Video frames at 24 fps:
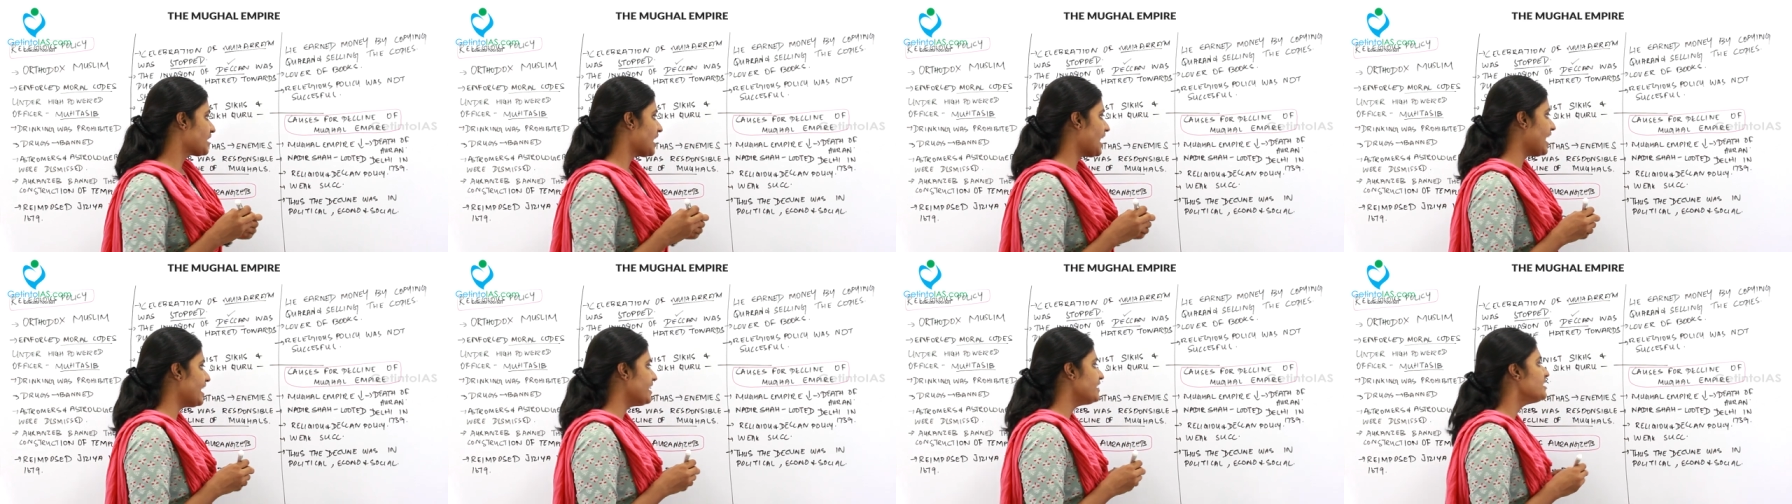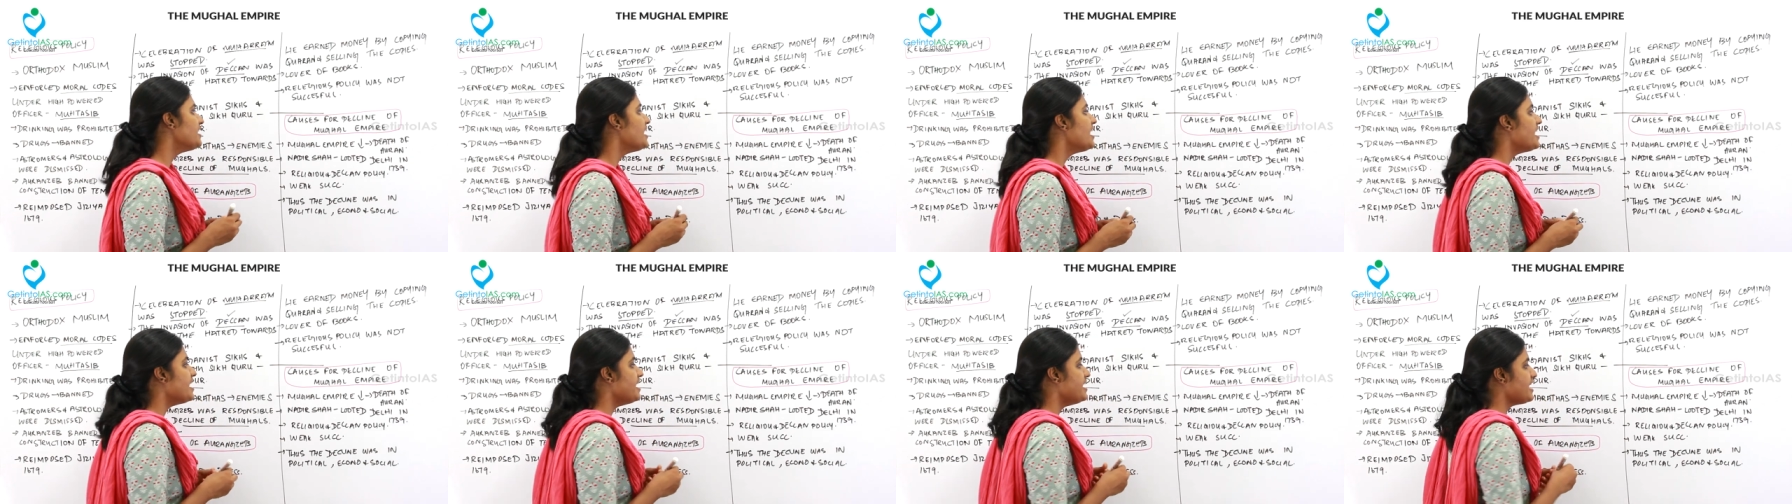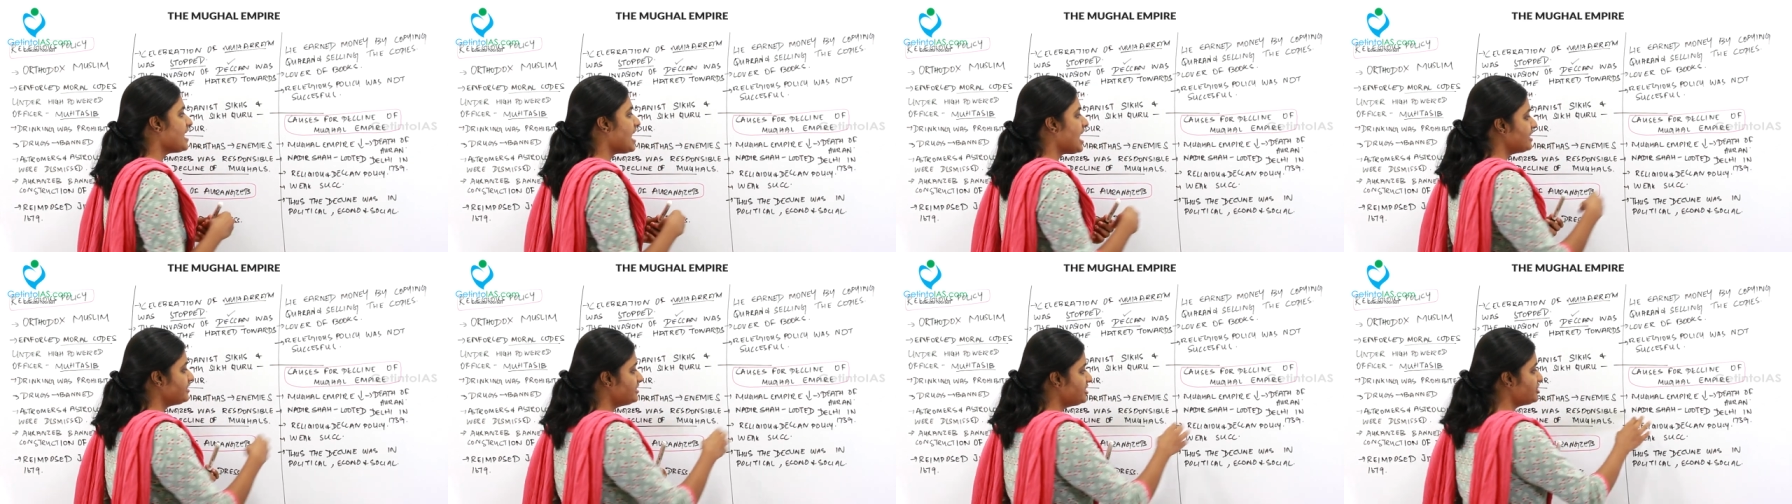And
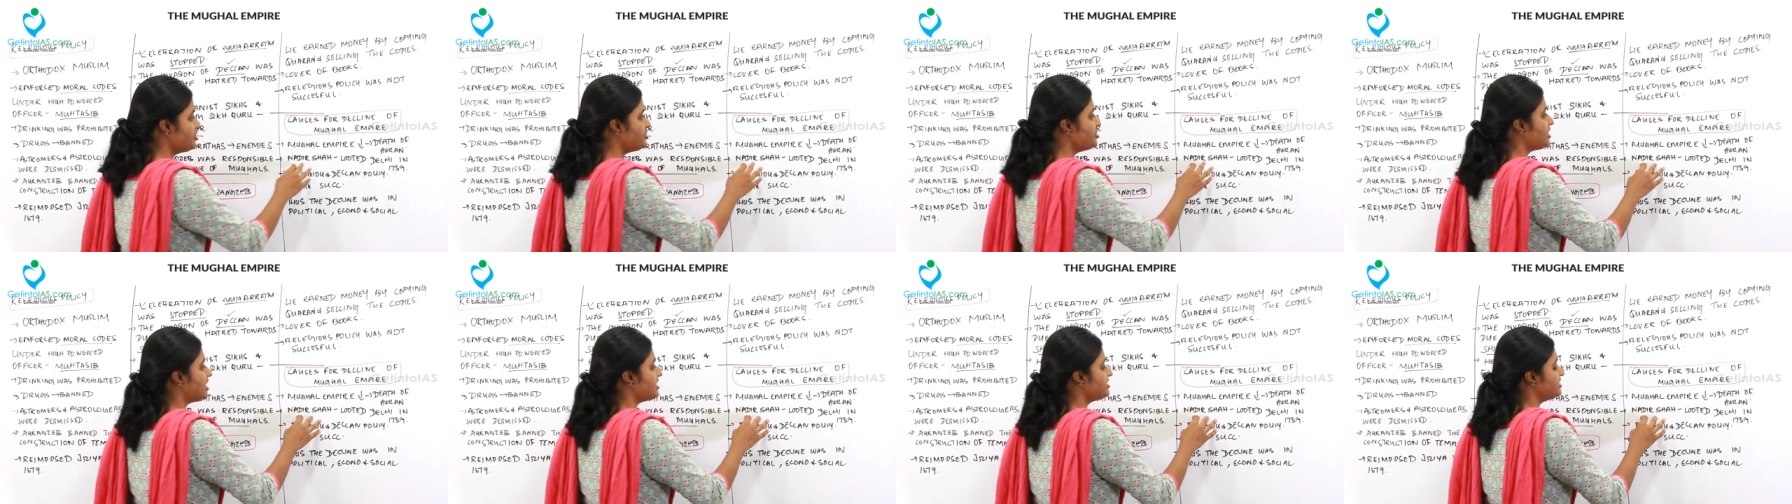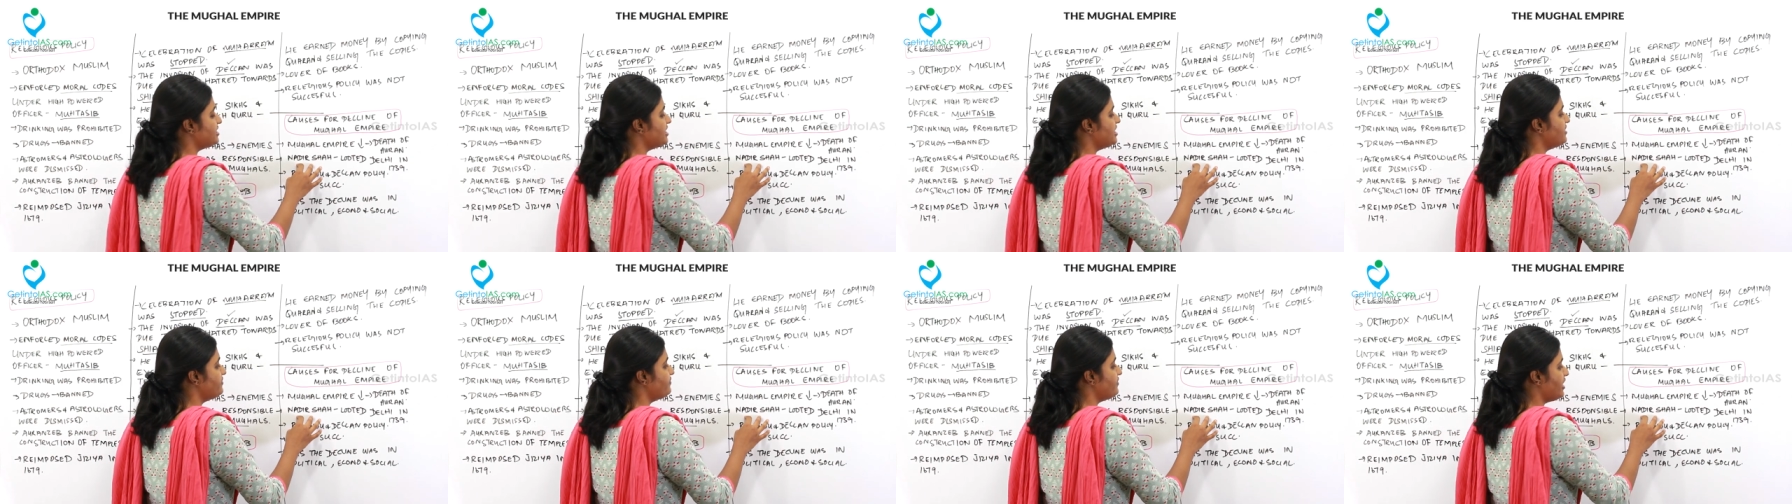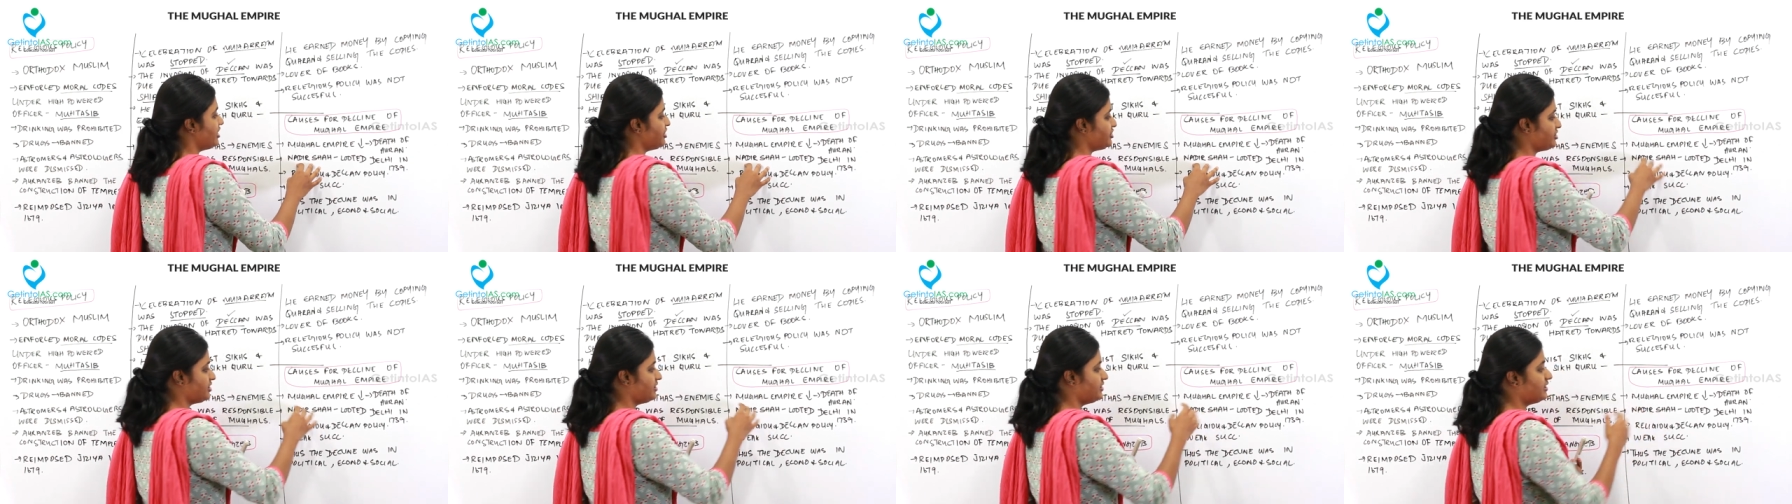Nadir Shah's
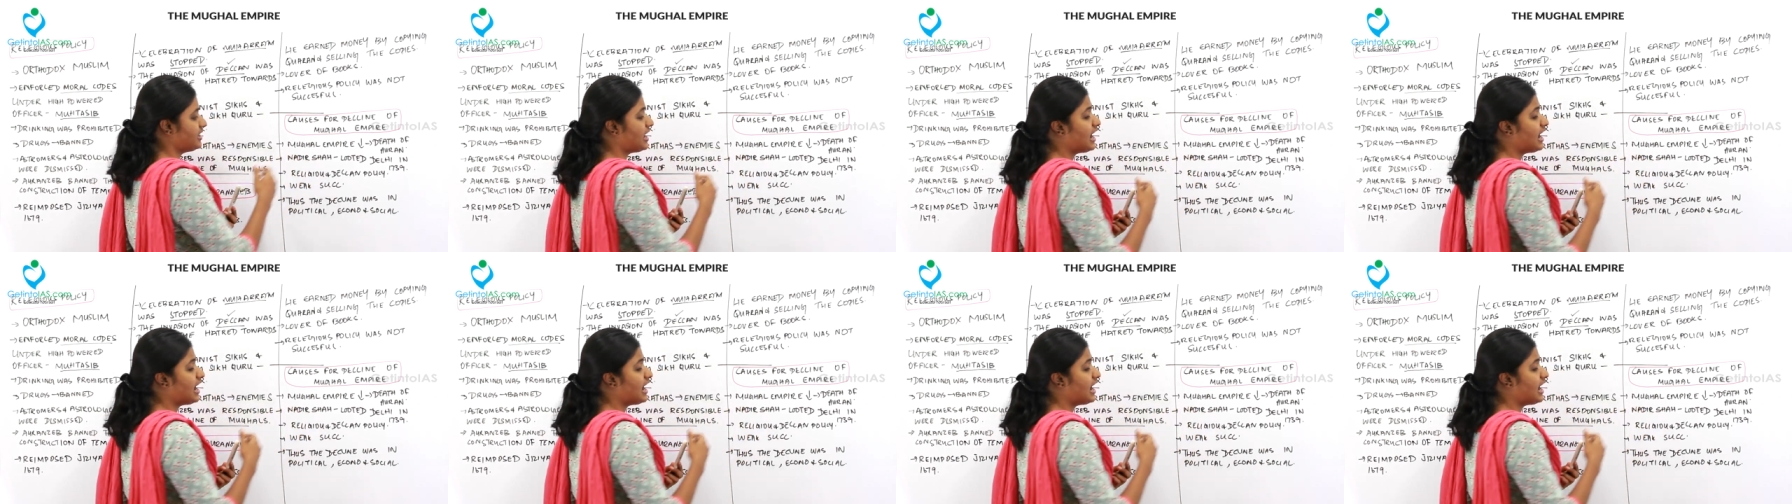invasion.